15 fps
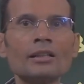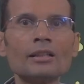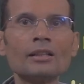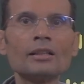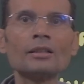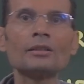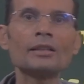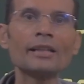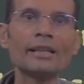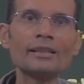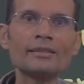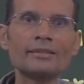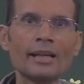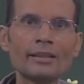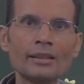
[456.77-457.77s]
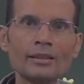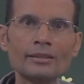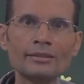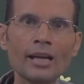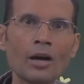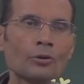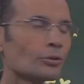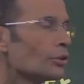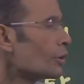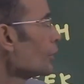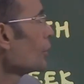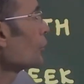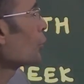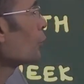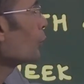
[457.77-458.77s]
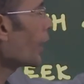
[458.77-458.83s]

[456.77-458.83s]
it settles down to